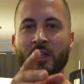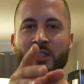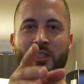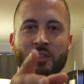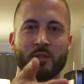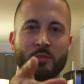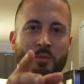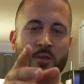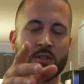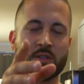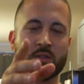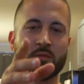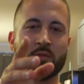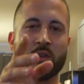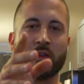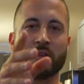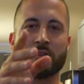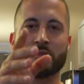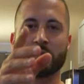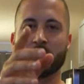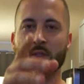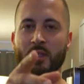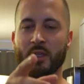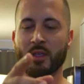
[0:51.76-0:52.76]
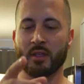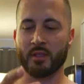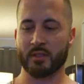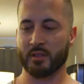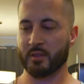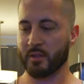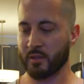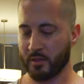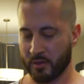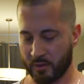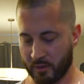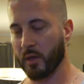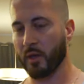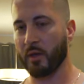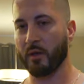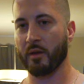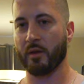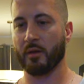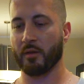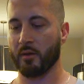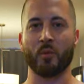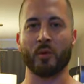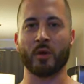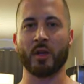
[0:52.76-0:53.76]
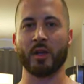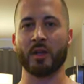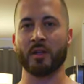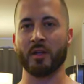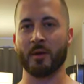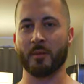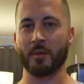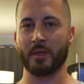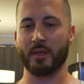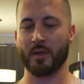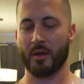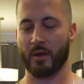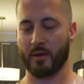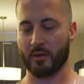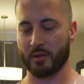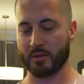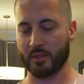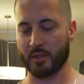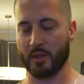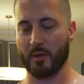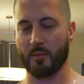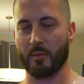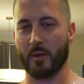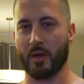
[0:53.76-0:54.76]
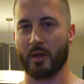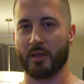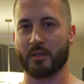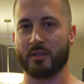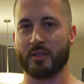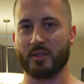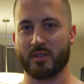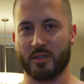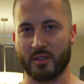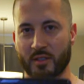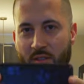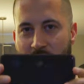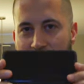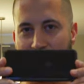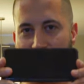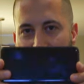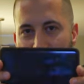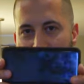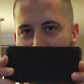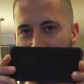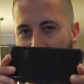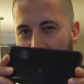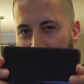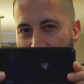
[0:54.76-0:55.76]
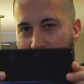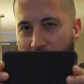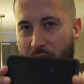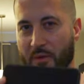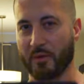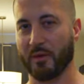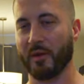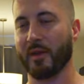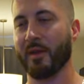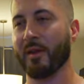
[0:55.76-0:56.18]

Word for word: I'd shoot music videos with this, but we're gonna dumb it down, take it back to just using the phone.